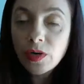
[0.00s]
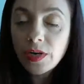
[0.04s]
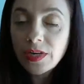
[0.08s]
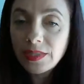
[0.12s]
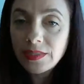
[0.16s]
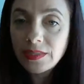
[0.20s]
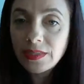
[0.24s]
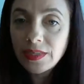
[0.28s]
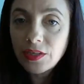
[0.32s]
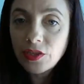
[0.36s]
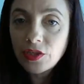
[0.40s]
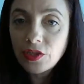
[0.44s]

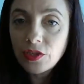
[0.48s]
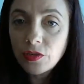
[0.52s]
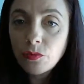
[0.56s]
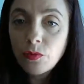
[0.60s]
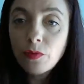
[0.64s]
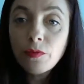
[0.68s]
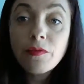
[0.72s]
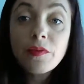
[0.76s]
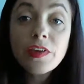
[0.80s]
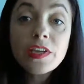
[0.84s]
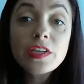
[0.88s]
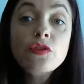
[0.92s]
organization
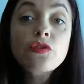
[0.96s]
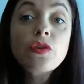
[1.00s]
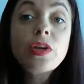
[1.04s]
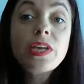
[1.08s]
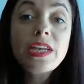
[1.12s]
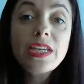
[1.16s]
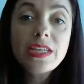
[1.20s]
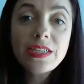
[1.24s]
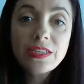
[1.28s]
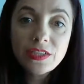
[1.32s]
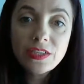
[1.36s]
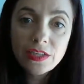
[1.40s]
or
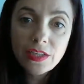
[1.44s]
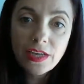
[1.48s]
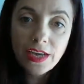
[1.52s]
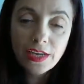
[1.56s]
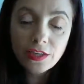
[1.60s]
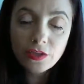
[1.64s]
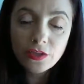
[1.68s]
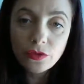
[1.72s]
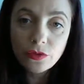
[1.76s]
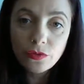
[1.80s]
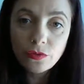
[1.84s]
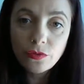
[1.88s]
Fairtrade
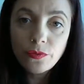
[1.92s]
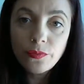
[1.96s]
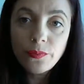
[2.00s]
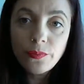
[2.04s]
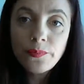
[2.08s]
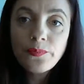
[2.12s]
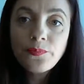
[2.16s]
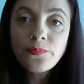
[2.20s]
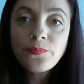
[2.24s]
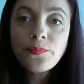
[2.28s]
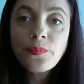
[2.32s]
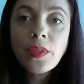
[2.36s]

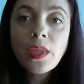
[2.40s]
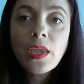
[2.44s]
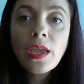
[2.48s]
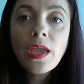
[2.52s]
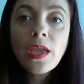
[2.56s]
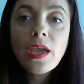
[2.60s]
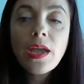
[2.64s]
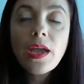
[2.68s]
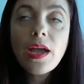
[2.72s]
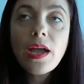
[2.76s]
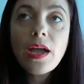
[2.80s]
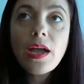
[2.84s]
International,
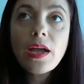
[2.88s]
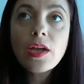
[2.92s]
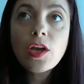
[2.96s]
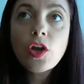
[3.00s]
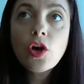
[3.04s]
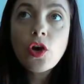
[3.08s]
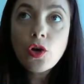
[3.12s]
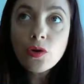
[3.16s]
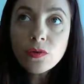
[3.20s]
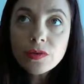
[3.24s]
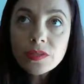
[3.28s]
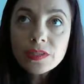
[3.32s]
are
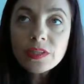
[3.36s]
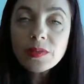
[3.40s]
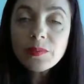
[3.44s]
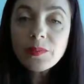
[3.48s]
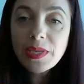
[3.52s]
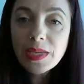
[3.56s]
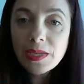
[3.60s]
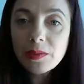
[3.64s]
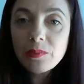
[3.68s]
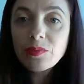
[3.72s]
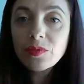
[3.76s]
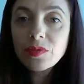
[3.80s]
going
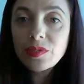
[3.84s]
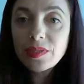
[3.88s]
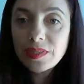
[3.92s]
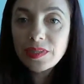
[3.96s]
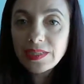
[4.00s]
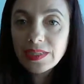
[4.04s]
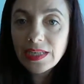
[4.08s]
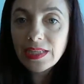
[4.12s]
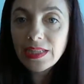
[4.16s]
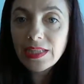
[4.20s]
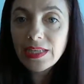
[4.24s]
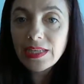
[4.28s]
to be able
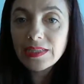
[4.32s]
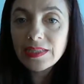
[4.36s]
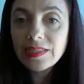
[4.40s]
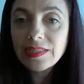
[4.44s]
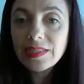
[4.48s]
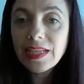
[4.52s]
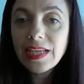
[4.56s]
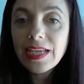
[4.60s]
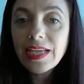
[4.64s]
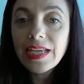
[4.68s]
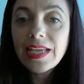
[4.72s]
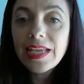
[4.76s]
to tell
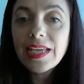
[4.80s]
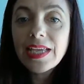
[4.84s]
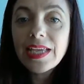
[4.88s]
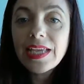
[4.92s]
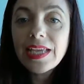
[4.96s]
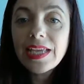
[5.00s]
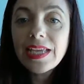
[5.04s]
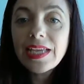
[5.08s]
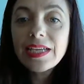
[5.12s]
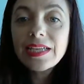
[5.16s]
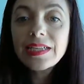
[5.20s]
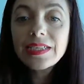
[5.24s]
us
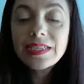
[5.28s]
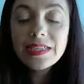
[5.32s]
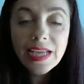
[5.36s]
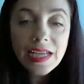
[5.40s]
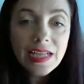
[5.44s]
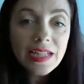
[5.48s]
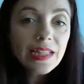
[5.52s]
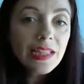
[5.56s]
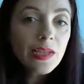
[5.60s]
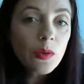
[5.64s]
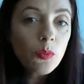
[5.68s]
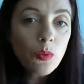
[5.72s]

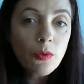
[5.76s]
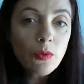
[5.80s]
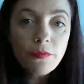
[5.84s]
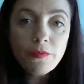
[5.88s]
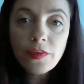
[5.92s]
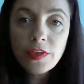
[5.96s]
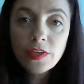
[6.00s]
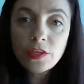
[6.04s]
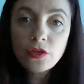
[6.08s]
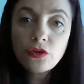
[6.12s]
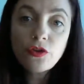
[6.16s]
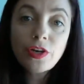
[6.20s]
exactly what
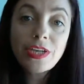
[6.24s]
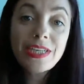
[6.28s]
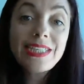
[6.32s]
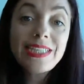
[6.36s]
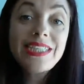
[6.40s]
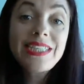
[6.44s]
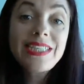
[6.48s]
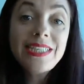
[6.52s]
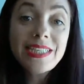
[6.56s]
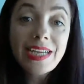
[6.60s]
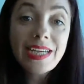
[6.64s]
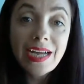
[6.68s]

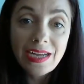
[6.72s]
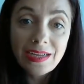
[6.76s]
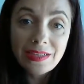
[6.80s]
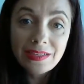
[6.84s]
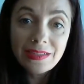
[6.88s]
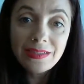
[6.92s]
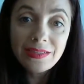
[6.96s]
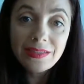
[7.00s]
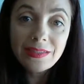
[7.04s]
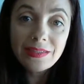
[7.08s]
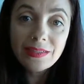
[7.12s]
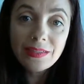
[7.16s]
Fairtrade
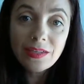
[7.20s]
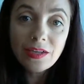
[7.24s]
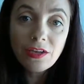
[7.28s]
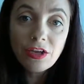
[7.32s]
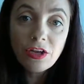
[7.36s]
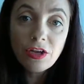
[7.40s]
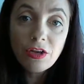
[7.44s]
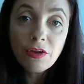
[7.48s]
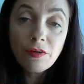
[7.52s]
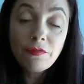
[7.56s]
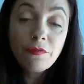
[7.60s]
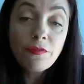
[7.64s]
does
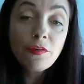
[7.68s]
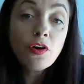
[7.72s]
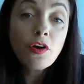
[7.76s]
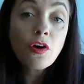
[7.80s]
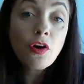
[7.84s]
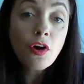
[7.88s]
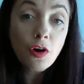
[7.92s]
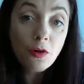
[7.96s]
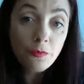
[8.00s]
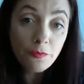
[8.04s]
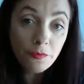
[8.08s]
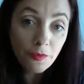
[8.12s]
for
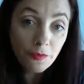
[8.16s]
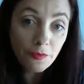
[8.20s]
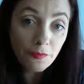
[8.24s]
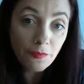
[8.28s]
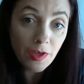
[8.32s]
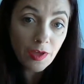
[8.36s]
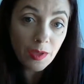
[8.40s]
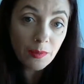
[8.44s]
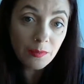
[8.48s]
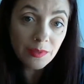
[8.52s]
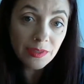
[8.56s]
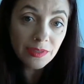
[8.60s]
coffee
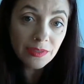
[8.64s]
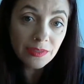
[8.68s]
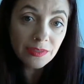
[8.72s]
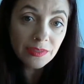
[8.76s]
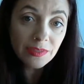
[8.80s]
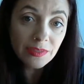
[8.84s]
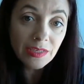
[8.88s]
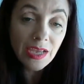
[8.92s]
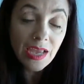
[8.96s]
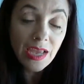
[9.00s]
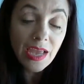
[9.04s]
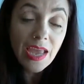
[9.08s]

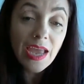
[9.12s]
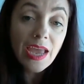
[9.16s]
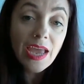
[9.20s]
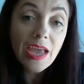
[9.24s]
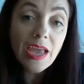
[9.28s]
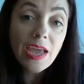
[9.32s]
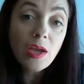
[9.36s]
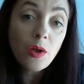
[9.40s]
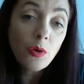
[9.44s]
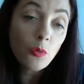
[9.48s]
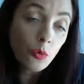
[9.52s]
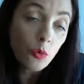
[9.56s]
farmers
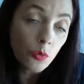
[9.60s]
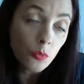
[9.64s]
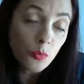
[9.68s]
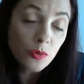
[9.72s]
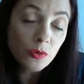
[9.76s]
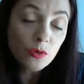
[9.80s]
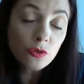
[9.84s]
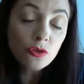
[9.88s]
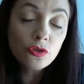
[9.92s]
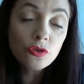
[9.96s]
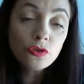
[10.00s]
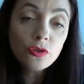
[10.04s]
or
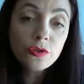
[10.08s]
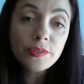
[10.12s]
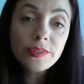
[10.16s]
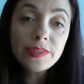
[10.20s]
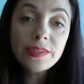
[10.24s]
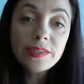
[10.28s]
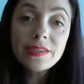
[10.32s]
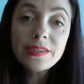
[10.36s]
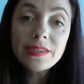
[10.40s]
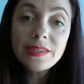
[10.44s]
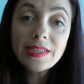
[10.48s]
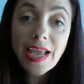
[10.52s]

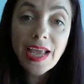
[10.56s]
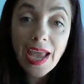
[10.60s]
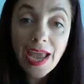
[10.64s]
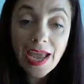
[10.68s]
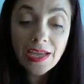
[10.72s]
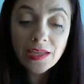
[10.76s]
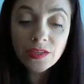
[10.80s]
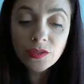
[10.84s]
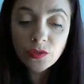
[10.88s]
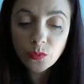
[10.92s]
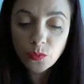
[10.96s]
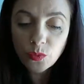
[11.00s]
producers
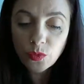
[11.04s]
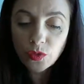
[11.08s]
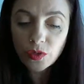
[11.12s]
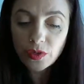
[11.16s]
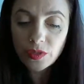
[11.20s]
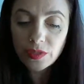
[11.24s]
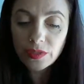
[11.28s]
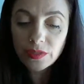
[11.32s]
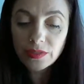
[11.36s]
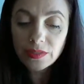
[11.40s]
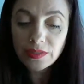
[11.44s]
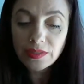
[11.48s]
and
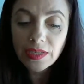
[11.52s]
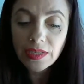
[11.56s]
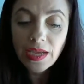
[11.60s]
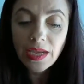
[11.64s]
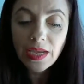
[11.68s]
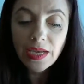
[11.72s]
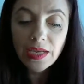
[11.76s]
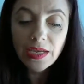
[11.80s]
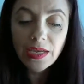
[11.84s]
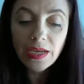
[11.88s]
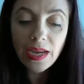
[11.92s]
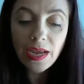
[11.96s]
workers.
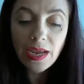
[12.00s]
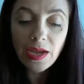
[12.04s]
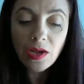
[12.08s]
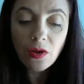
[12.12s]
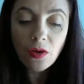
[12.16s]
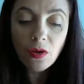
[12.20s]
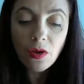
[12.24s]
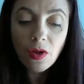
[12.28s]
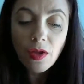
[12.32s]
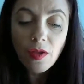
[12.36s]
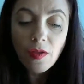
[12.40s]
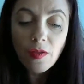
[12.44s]

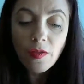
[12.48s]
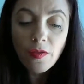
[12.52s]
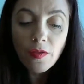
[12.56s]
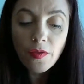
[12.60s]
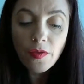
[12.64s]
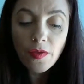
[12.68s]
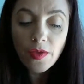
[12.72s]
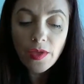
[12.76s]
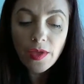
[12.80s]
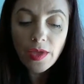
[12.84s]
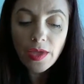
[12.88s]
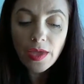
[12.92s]
Now,
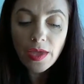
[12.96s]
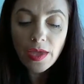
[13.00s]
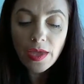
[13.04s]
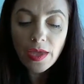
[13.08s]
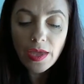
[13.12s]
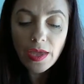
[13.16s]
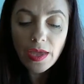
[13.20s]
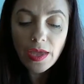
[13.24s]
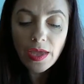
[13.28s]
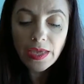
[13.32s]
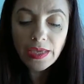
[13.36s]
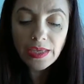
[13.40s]

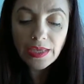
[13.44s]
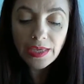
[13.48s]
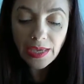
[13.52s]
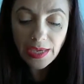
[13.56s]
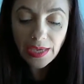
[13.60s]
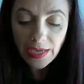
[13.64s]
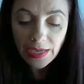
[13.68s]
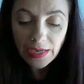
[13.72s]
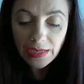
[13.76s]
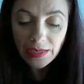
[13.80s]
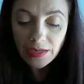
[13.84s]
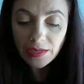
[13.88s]

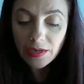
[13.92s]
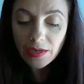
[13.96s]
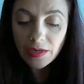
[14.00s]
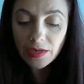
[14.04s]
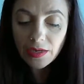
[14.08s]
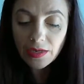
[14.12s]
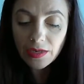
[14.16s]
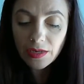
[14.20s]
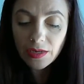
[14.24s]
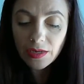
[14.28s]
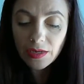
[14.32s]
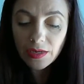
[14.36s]

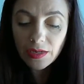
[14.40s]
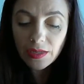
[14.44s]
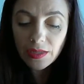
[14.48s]
again,